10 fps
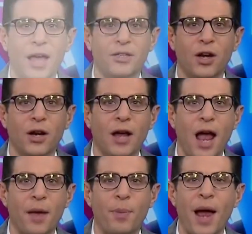That's our
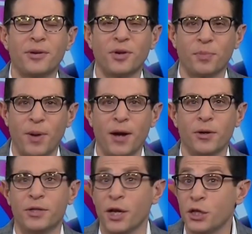guy, Patrick
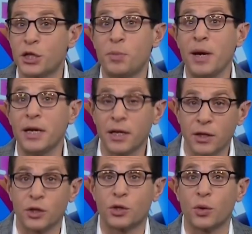Peterson,
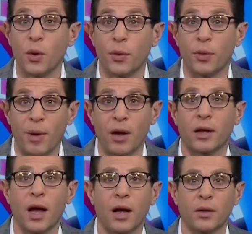speaking the truth
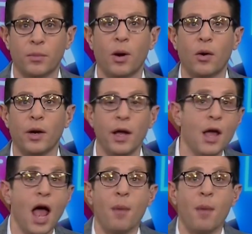about Kyler Murray.